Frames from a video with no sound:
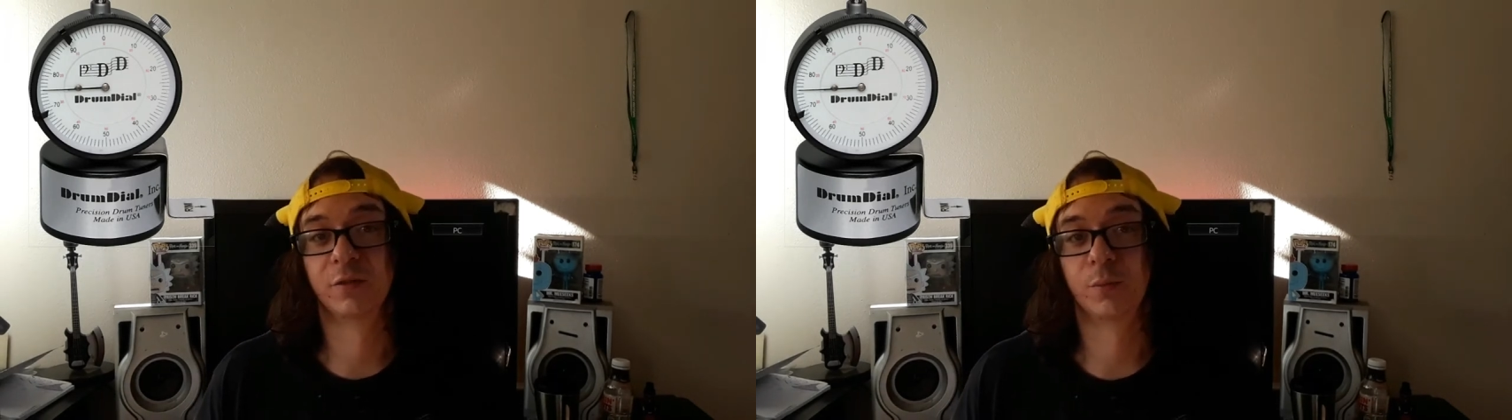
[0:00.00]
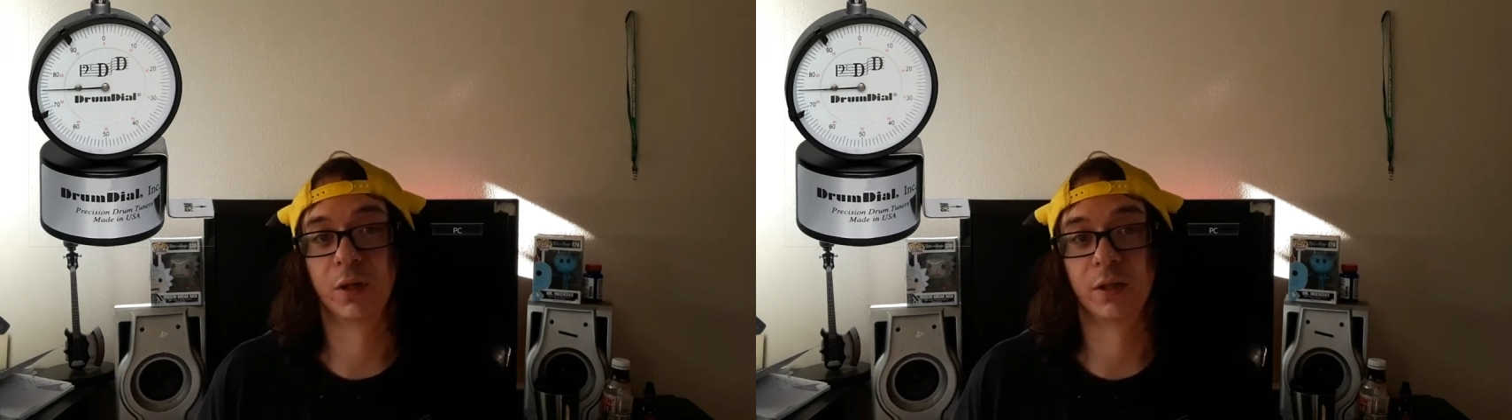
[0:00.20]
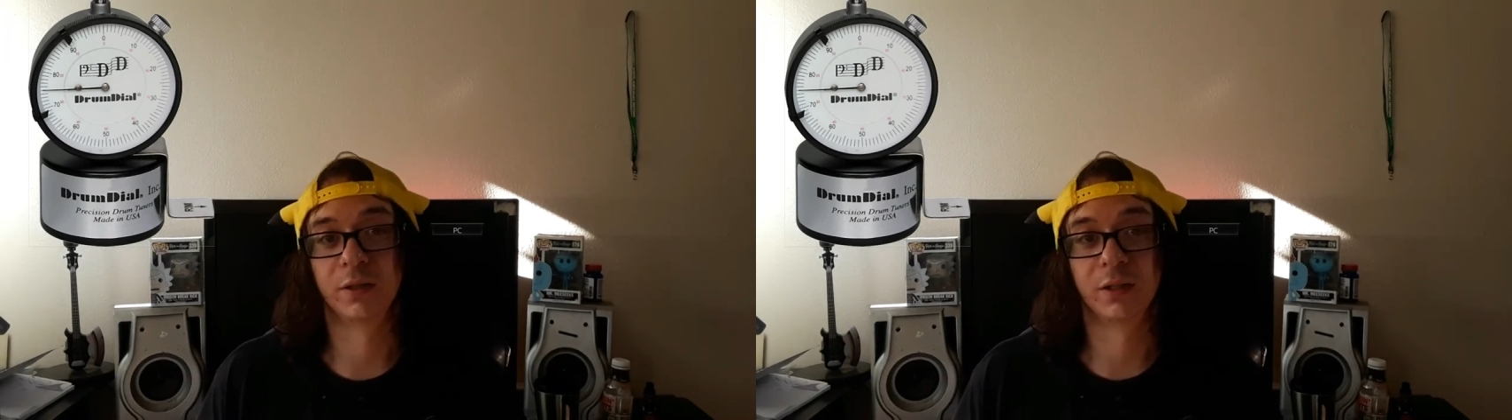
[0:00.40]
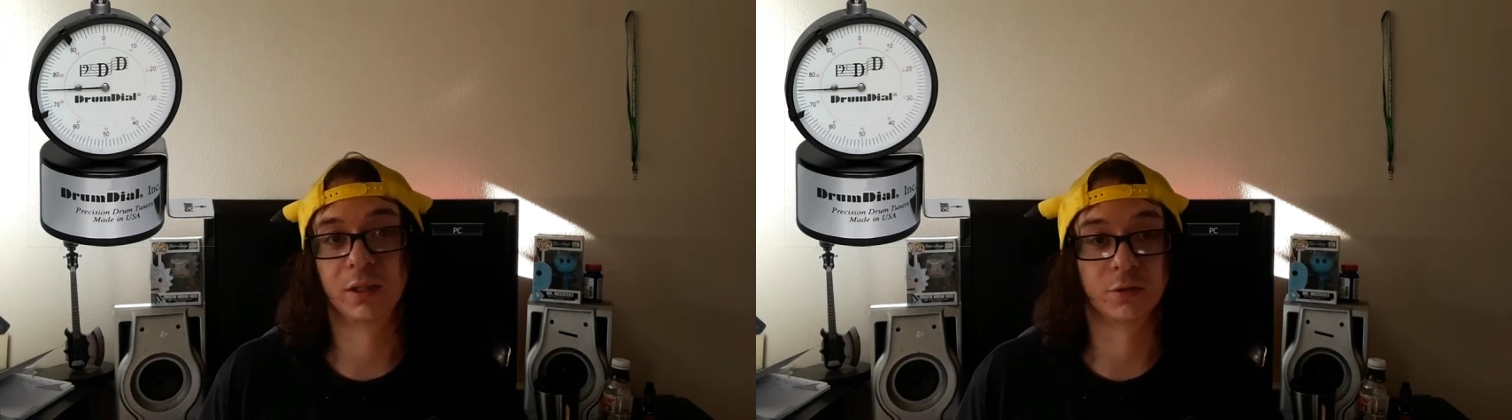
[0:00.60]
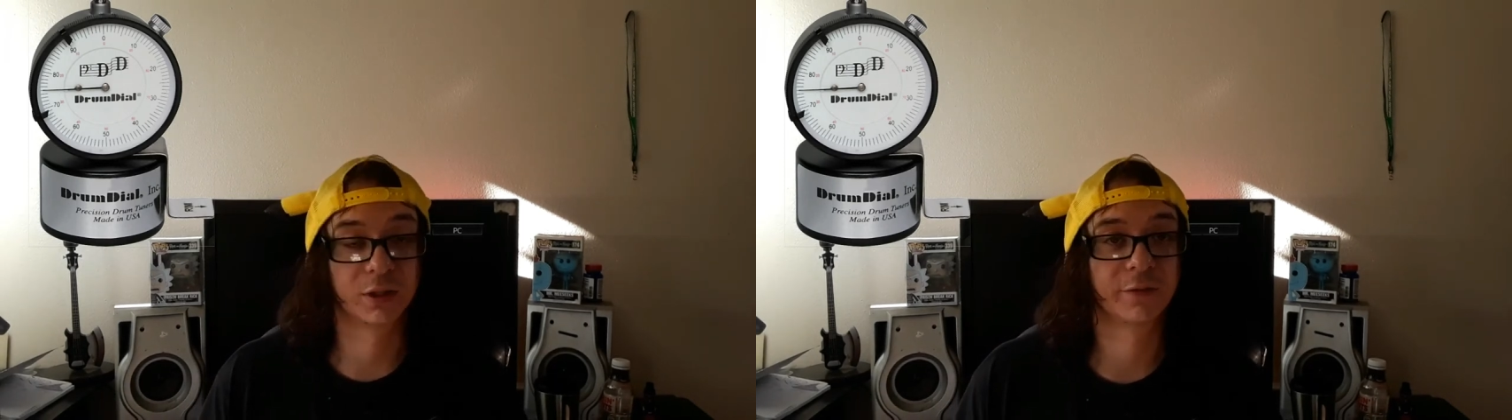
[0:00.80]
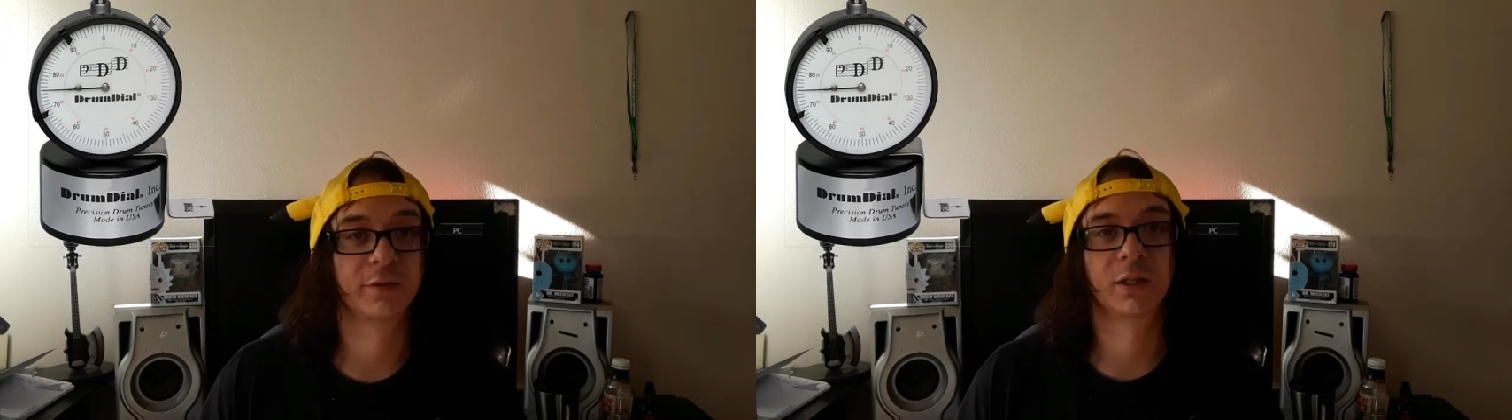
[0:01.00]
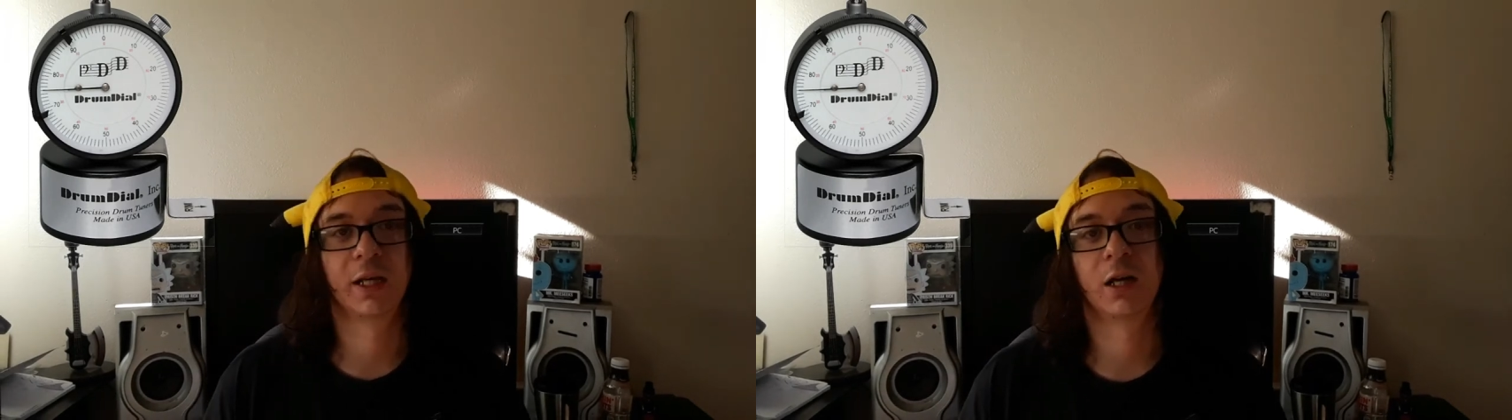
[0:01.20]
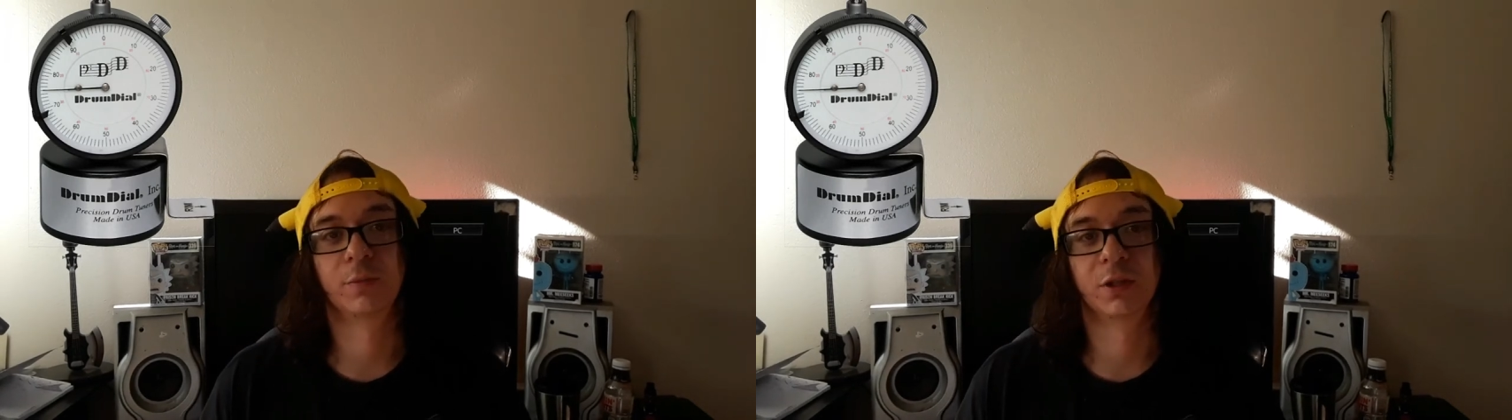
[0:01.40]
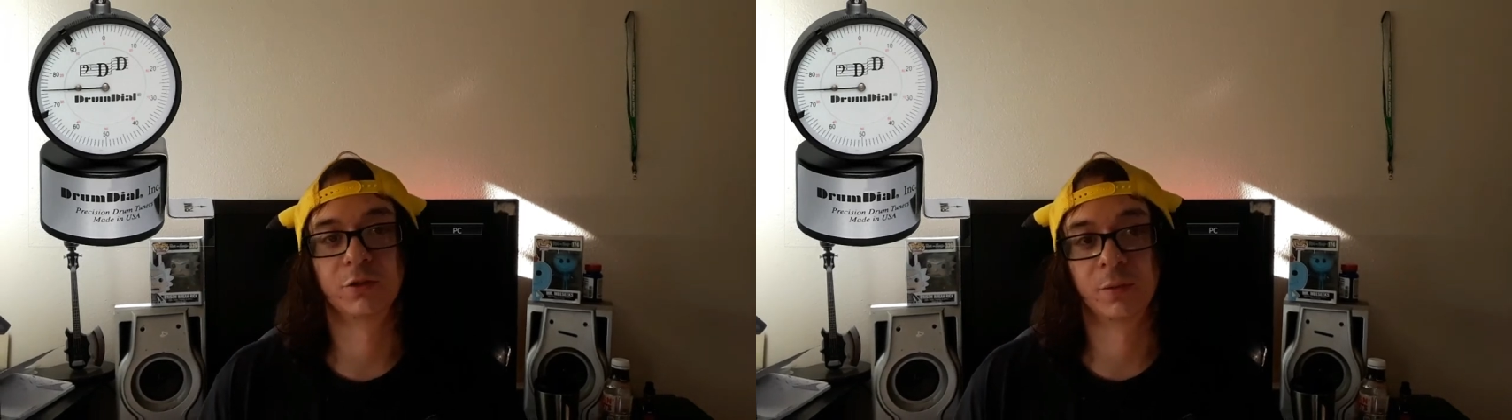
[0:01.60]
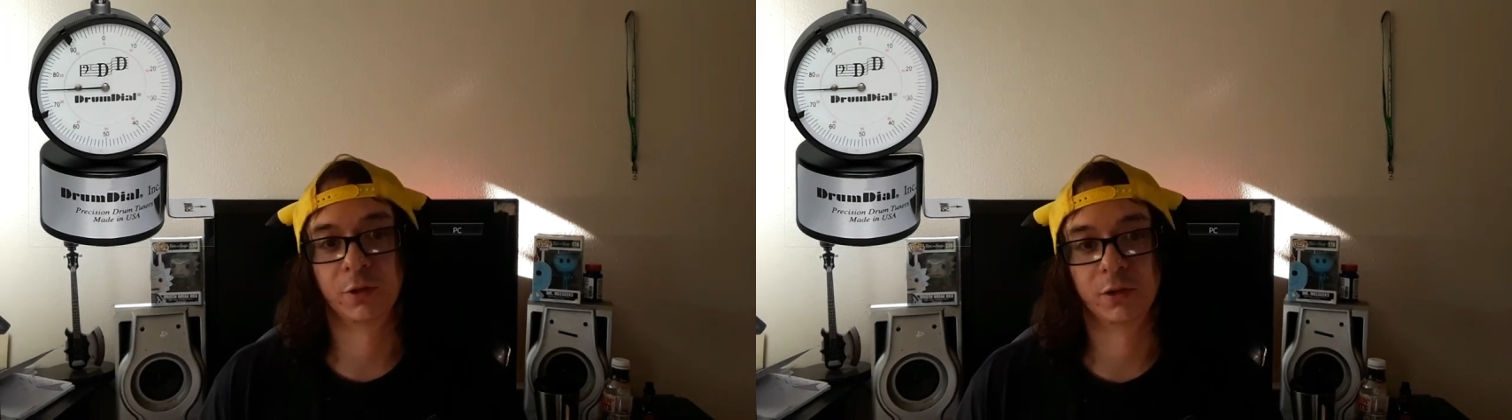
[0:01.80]
but it'll definitely help the
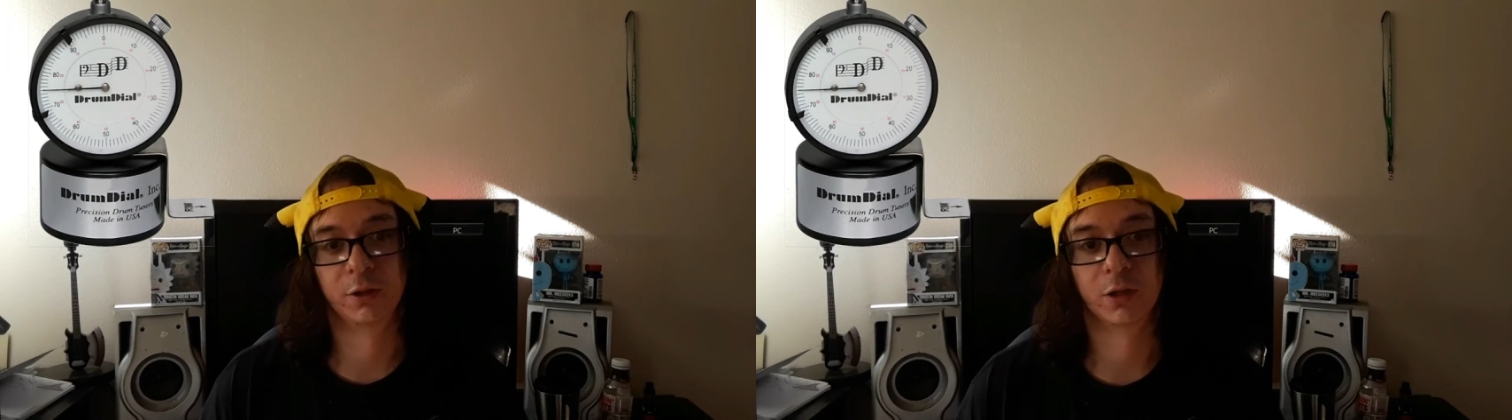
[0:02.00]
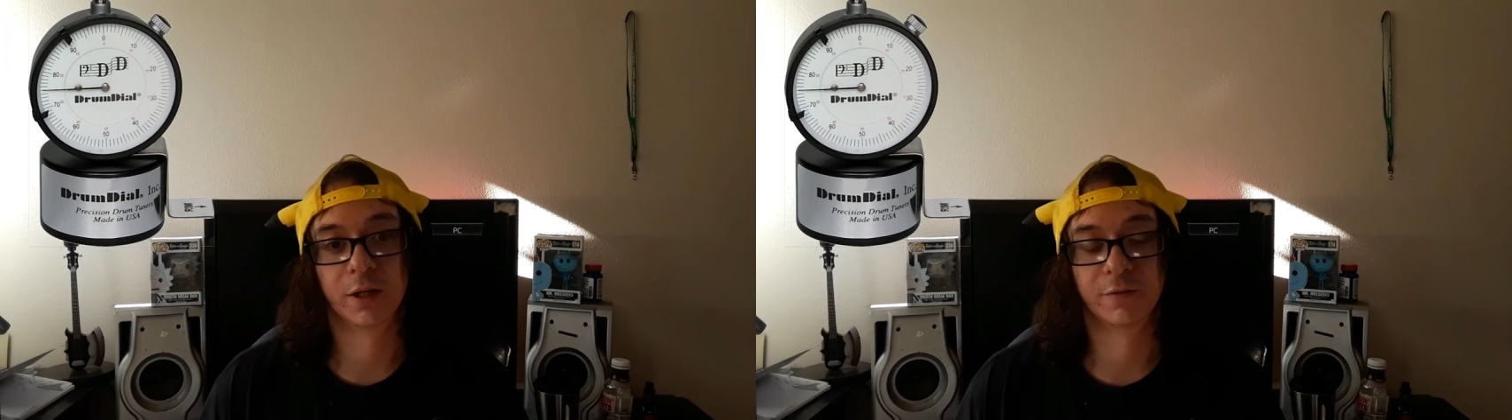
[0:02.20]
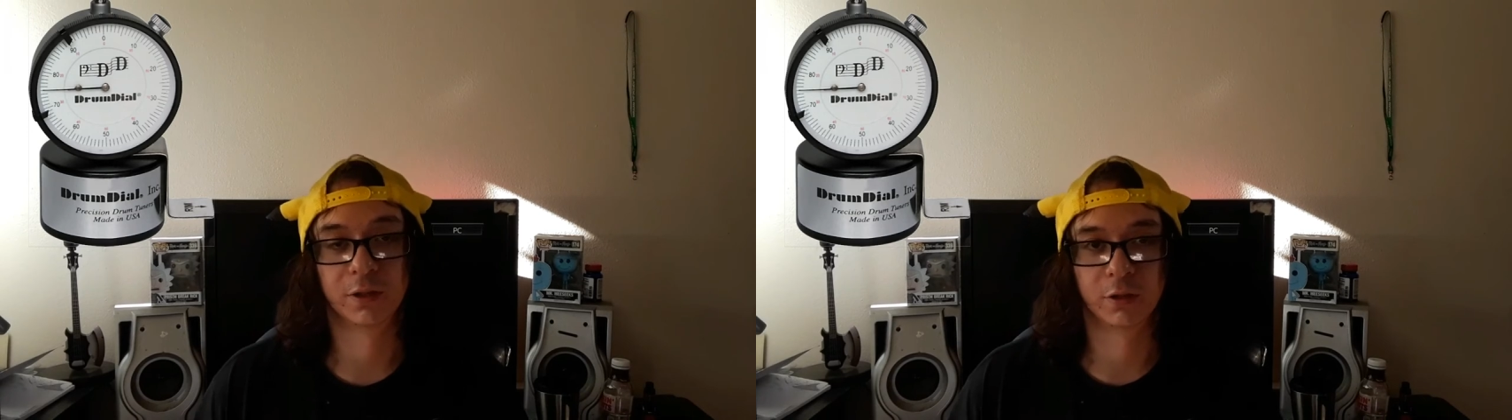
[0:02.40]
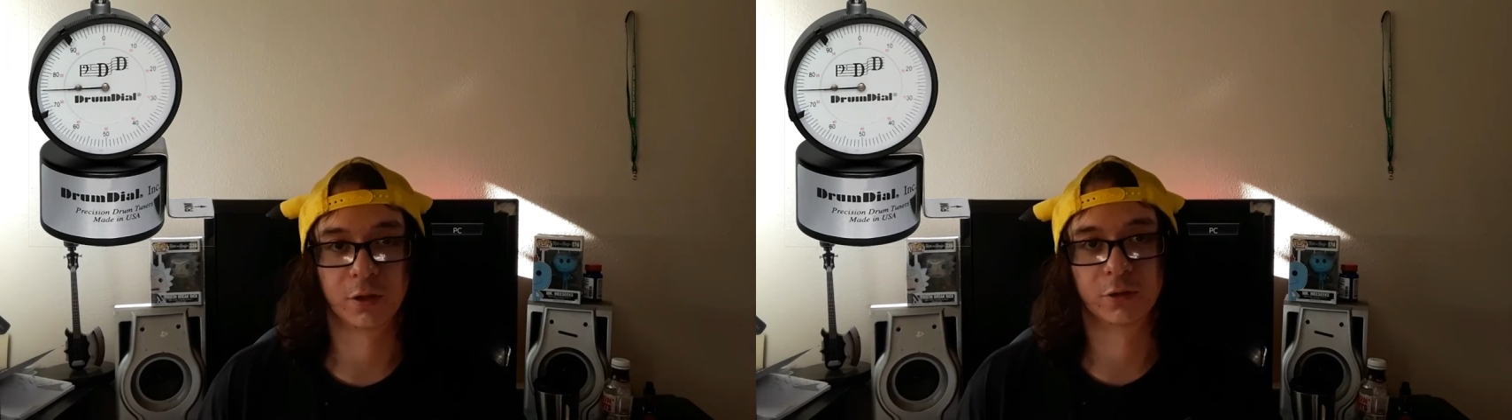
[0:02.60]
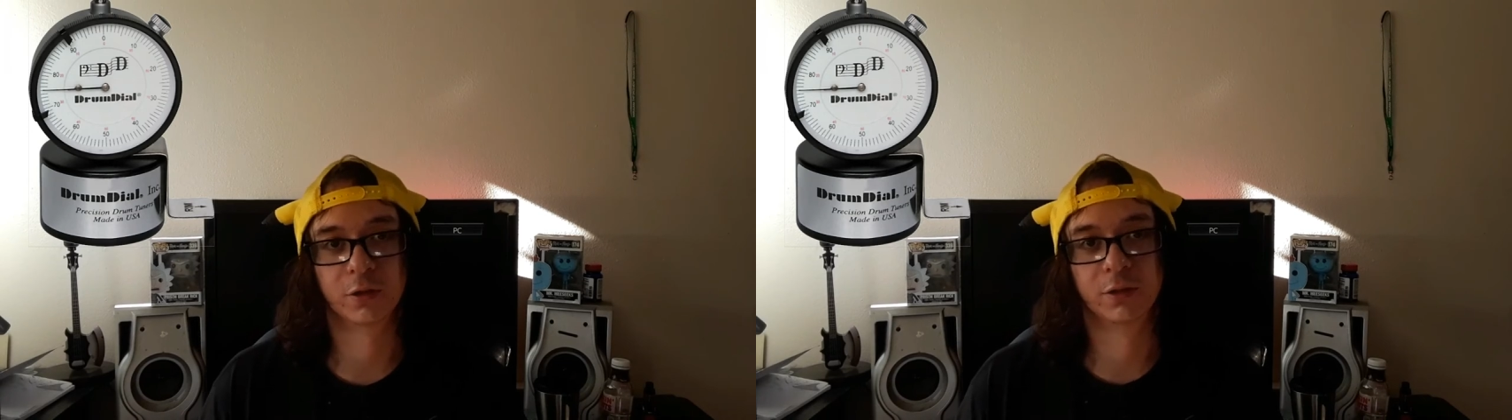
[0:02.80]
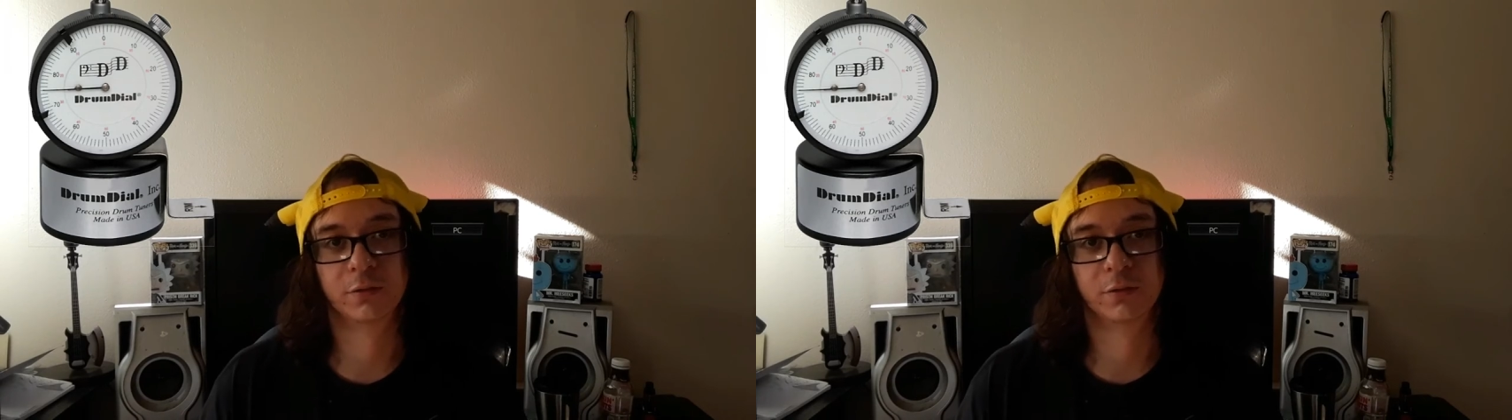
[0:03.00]
drummer in your life in the long run.